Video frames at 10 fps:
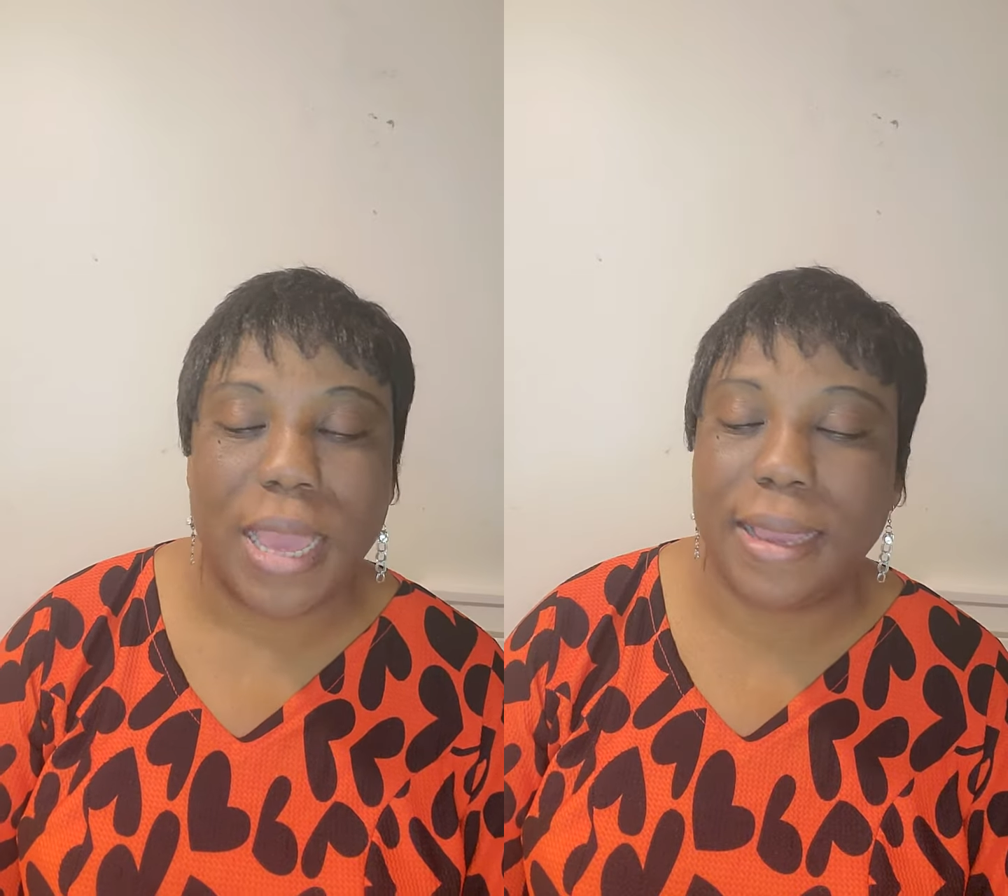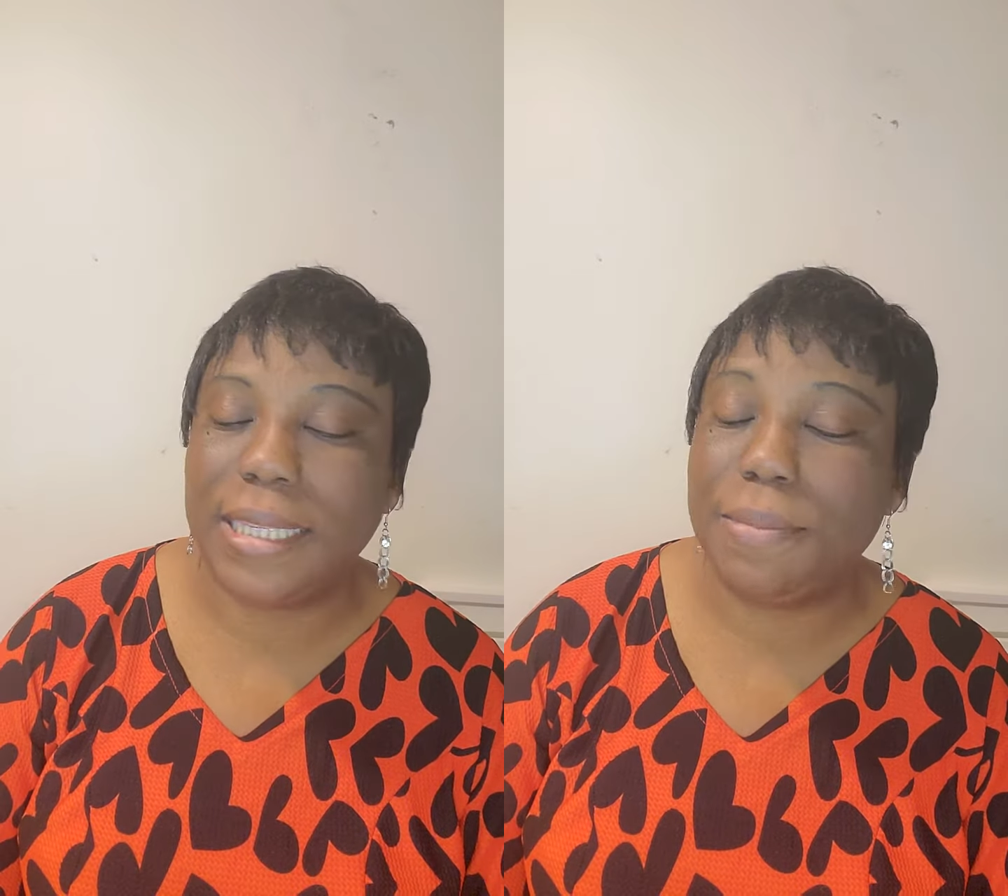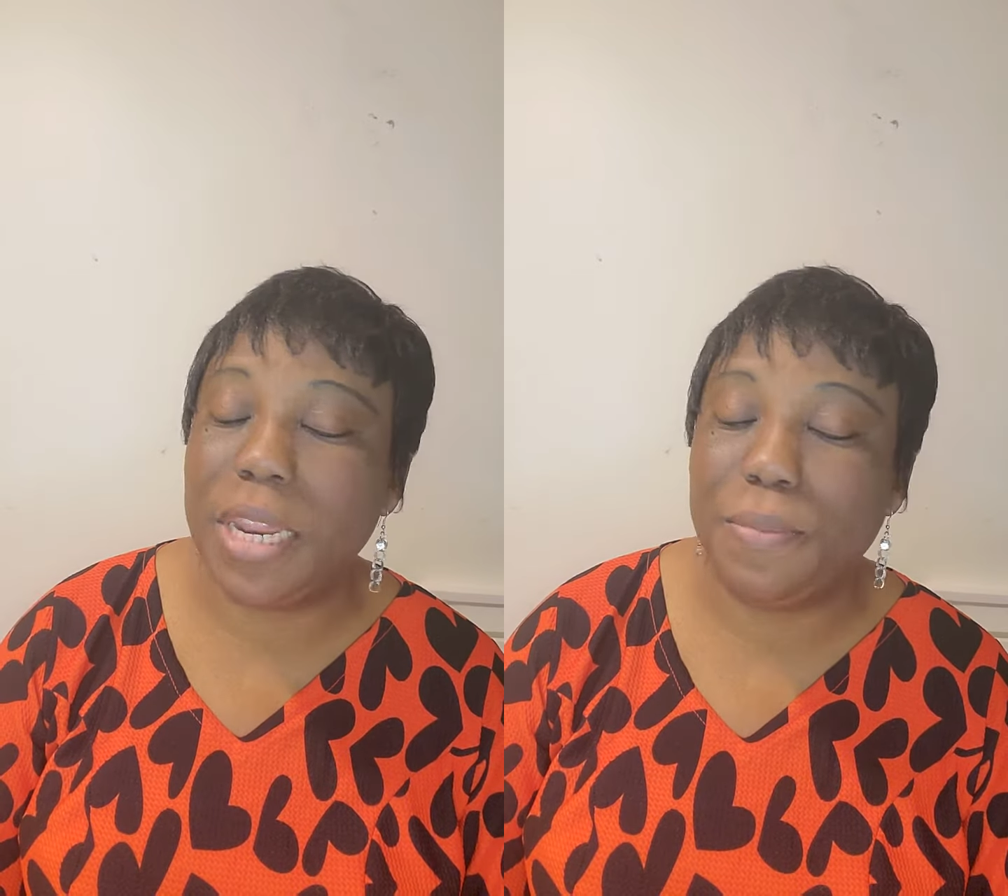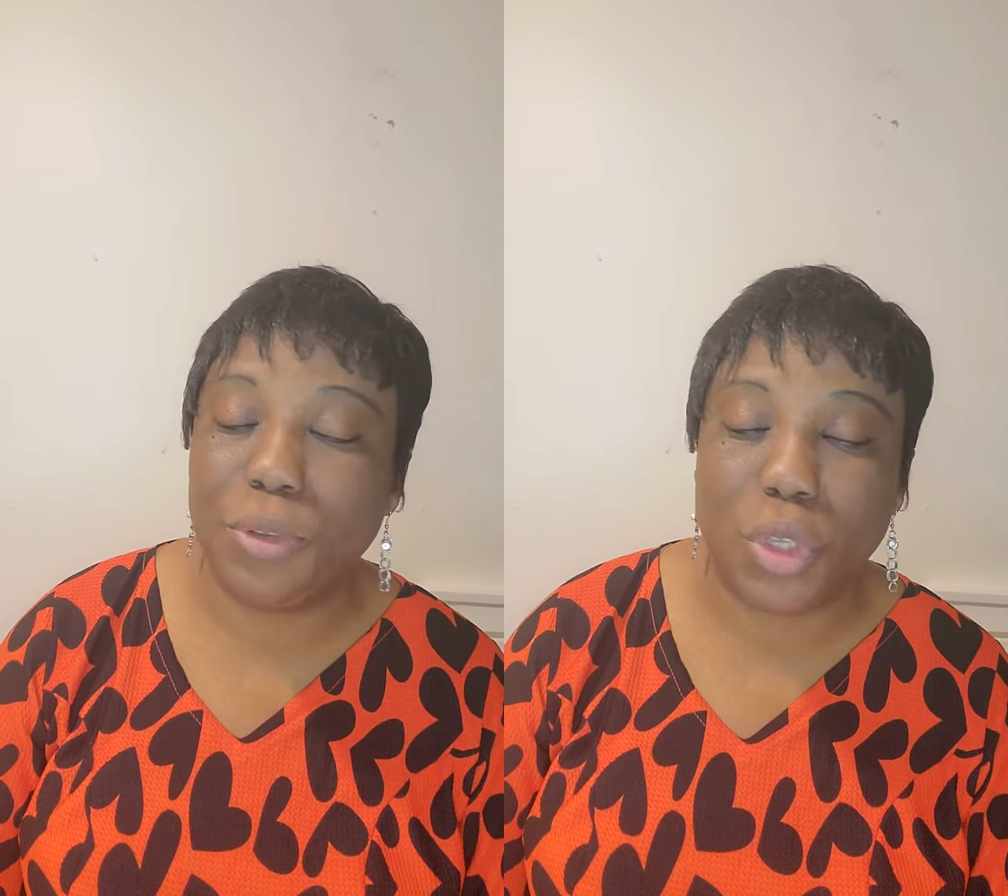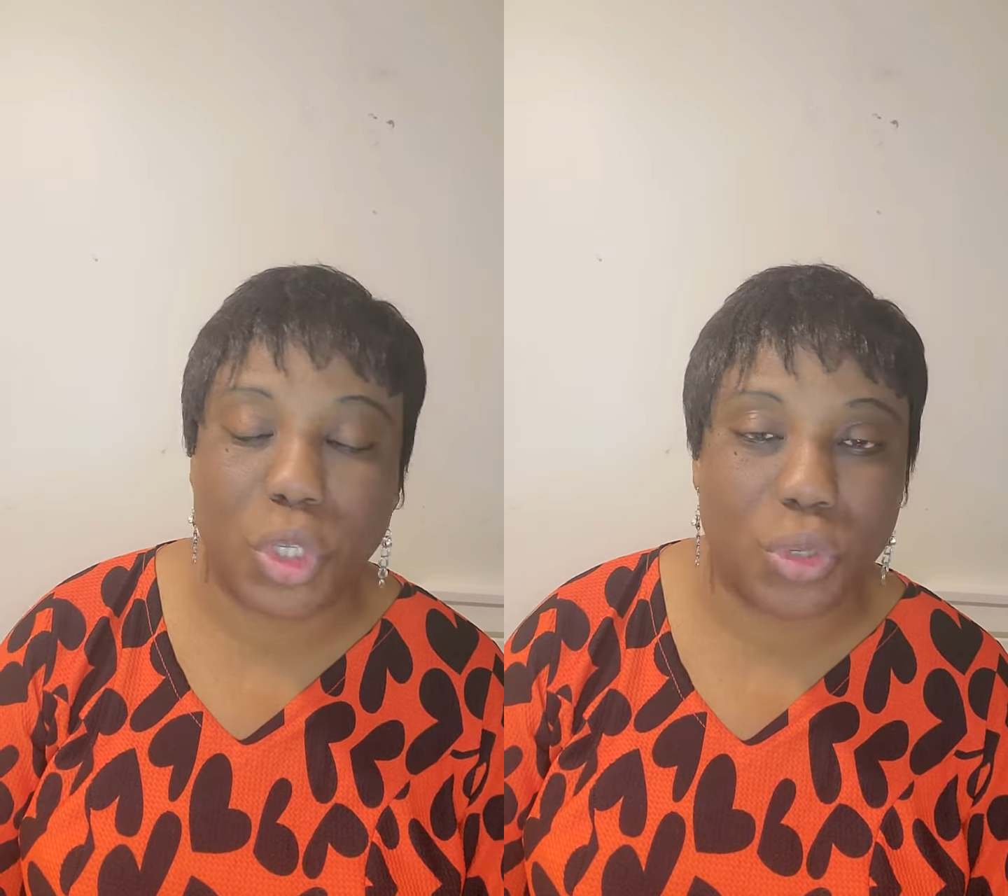I can see many
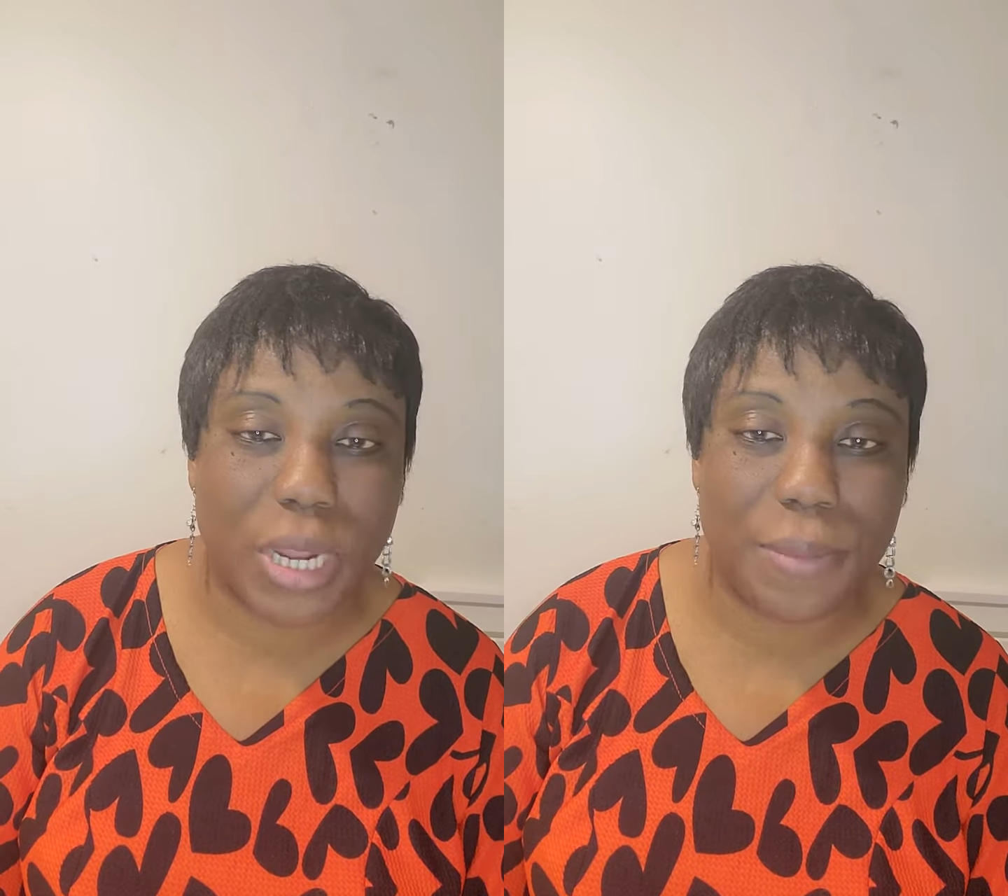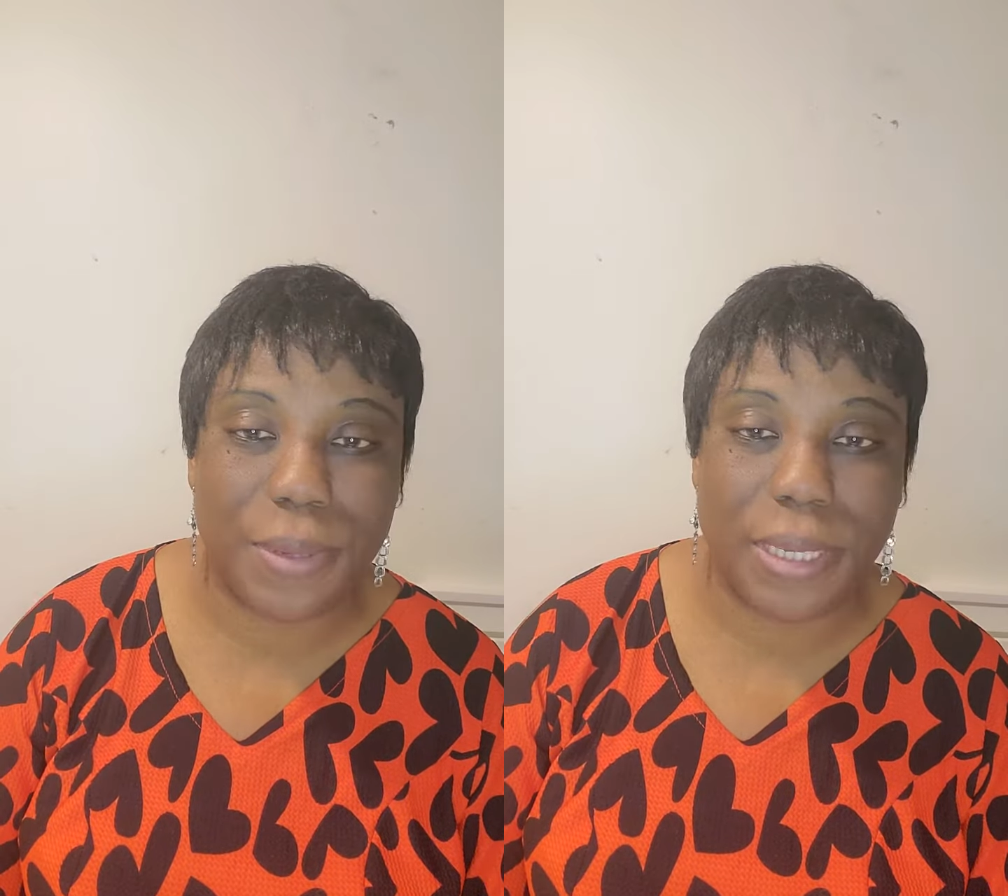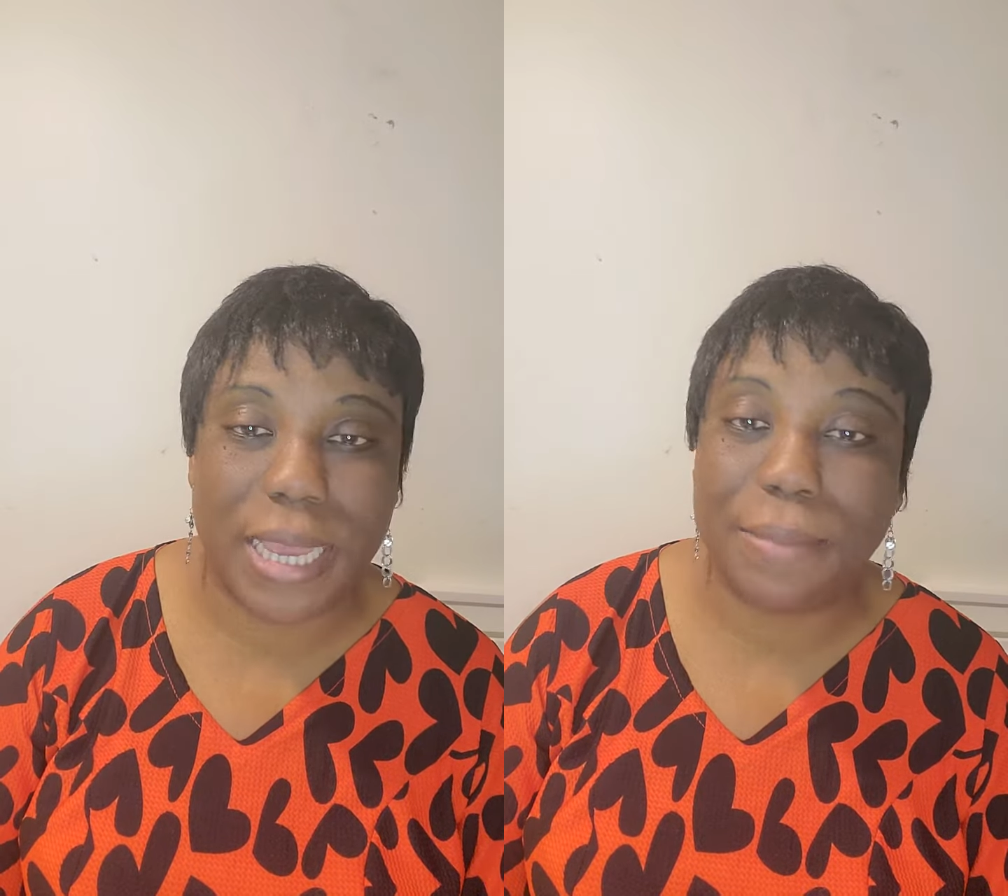people subscribing.